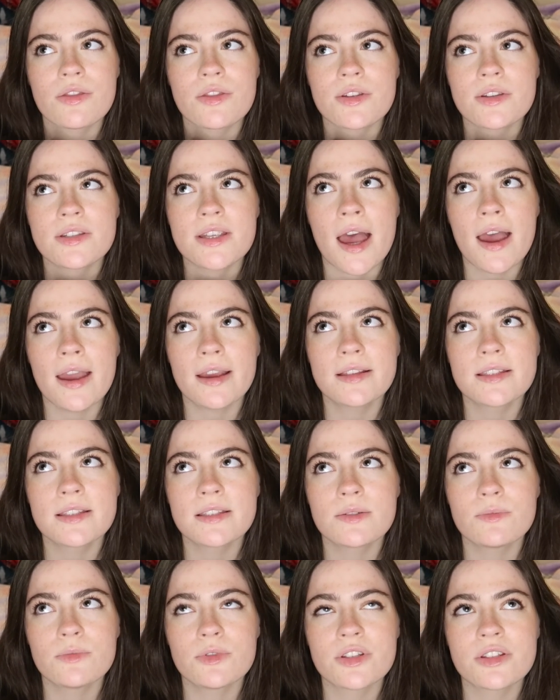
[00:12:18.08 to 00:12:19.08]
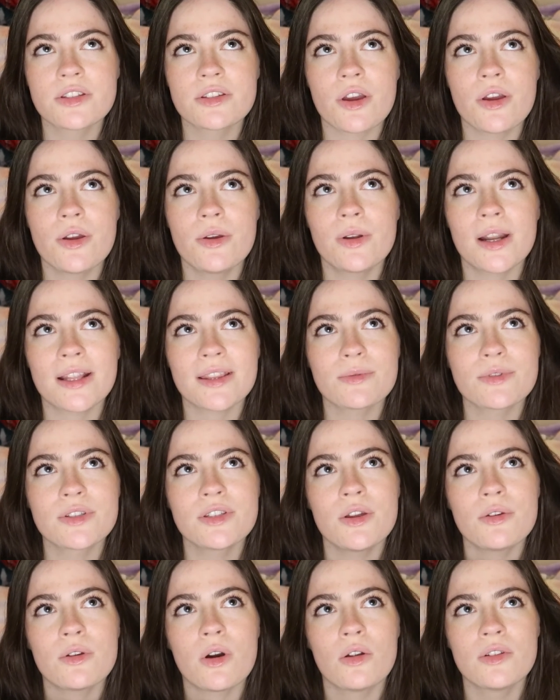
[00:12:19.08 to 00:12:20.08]
The text was so, like, there was
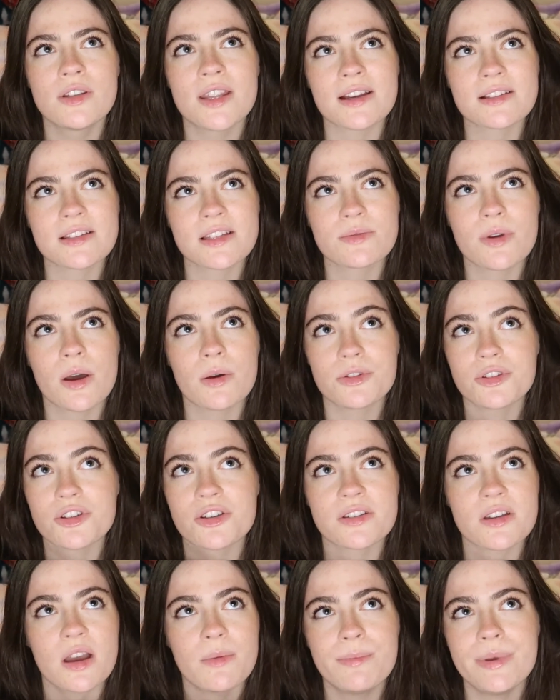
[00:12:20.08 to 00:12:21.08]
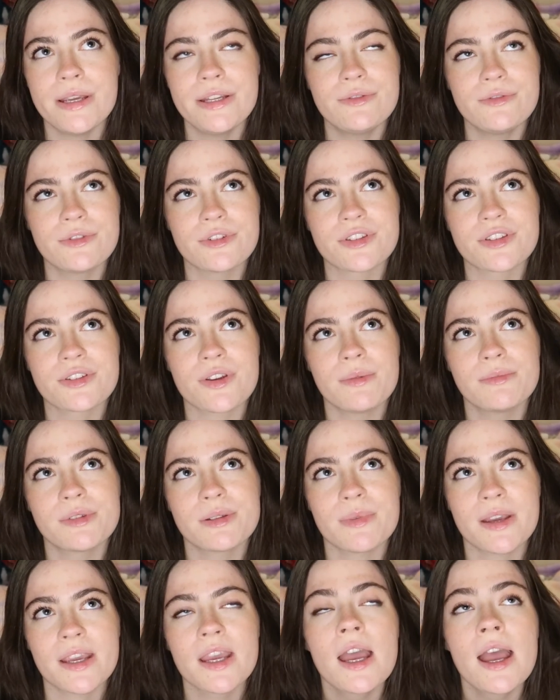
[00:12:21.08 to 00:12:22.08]
no context as well. It's just a beetle just screamed at
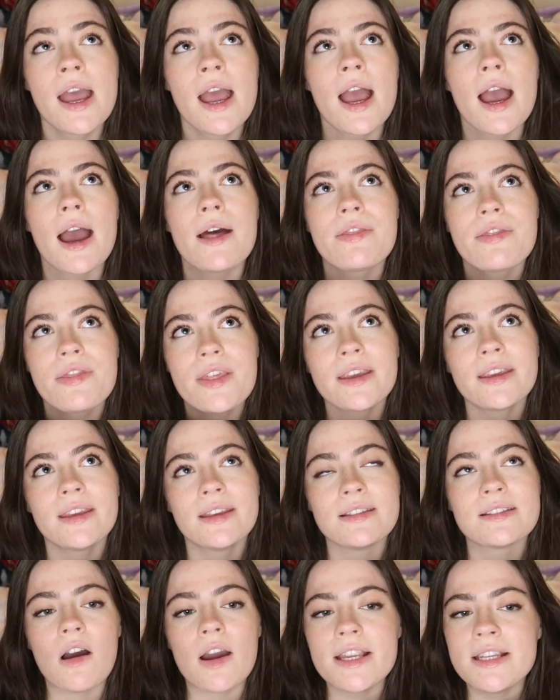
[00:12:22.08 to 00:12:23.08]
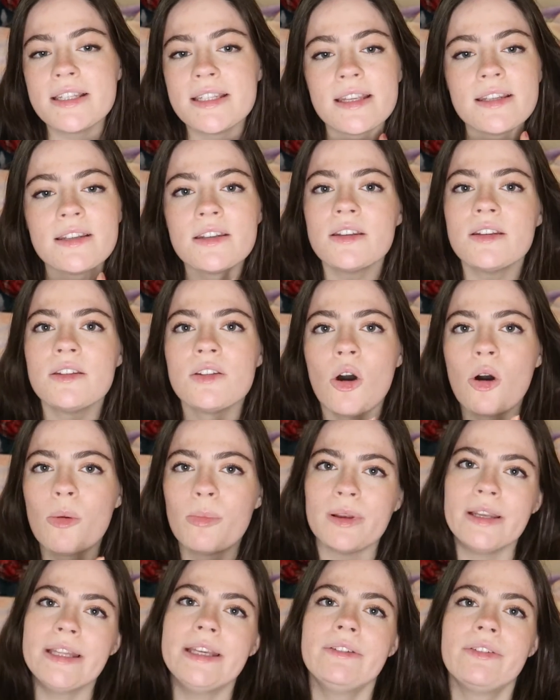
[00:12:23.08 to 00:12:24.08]
me. And thing is, I didn't not
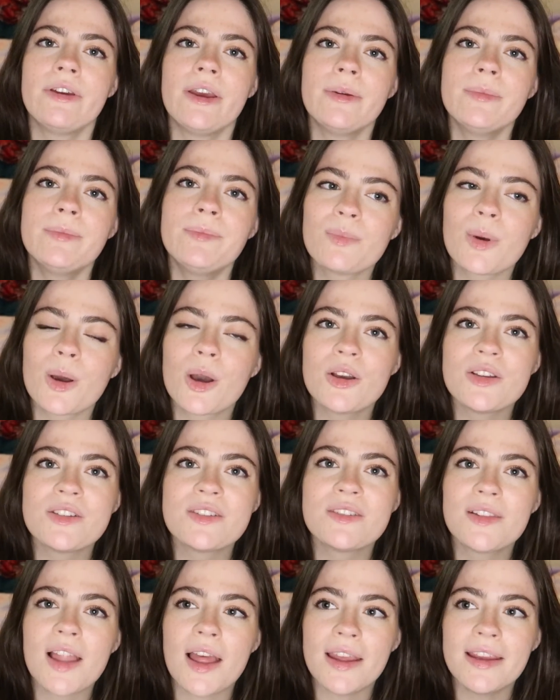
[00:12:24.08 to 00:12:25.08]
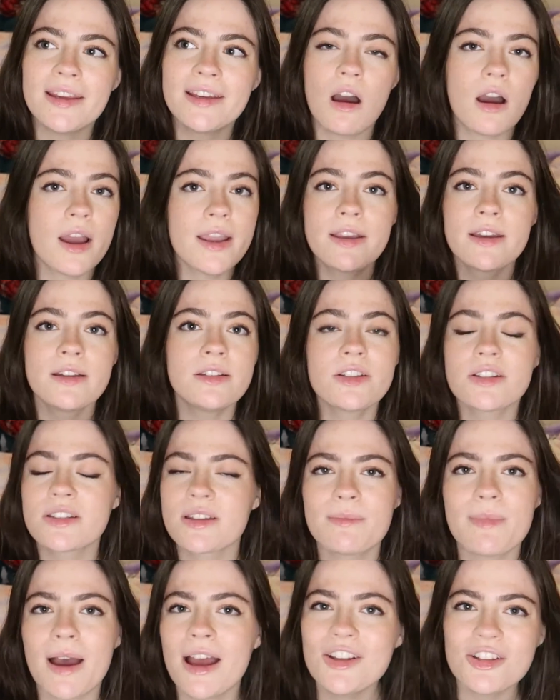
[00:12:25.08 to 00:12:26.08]
believe him because, like, I could just
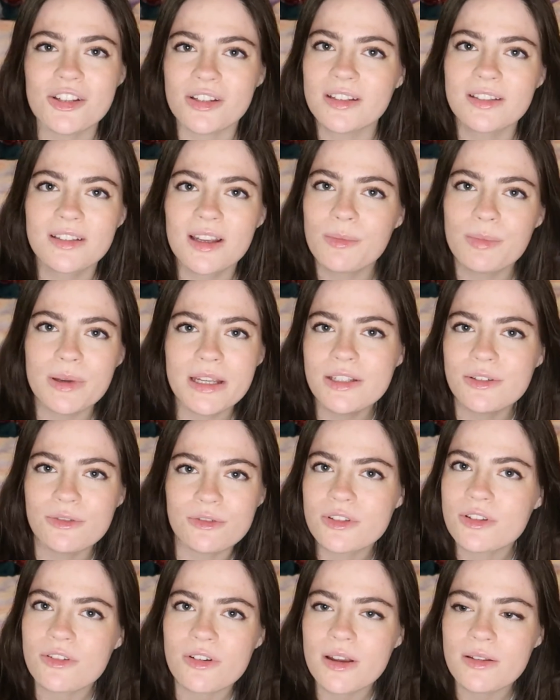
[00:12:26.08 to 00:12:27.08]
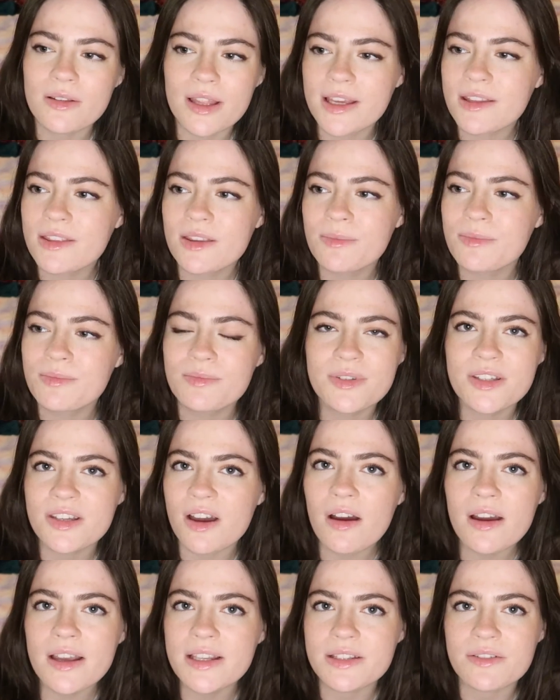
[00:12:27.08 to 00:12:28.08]
imagine a beetle scream, like the
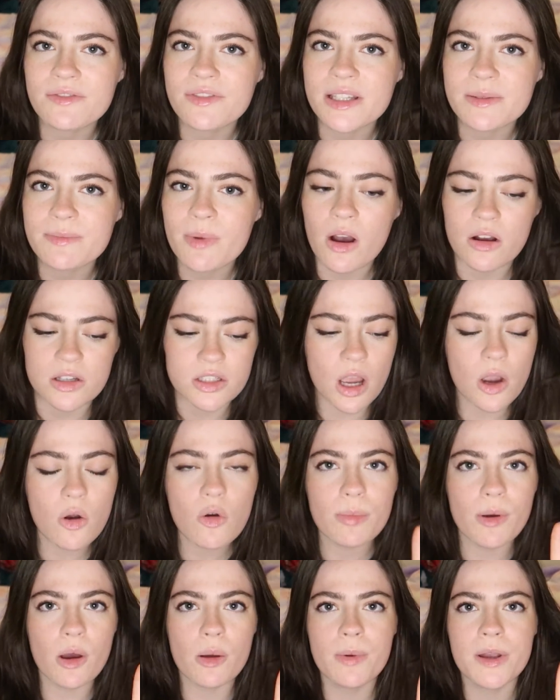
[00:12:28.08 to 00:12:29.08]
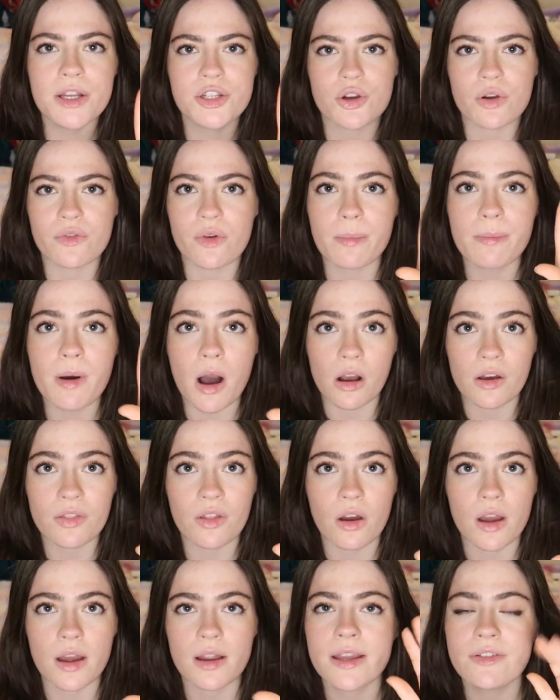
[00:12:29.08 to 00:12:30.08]
size of these bugs. I will put a picture of a bug,
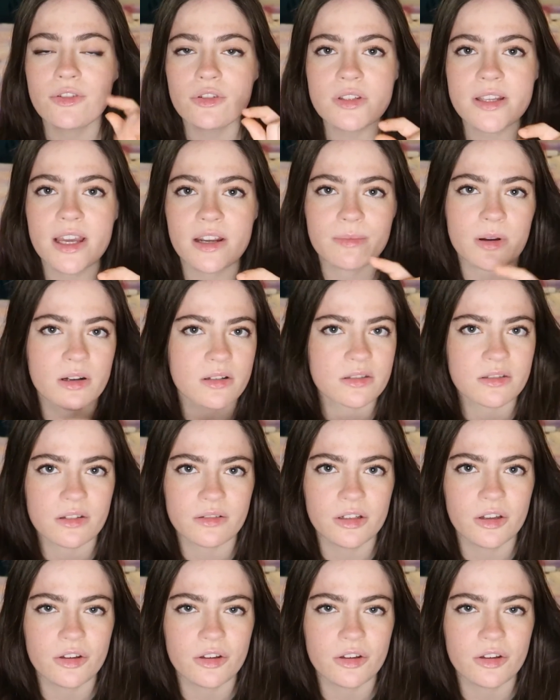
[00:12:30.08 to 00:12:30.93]
but if you're scared of bugs, don't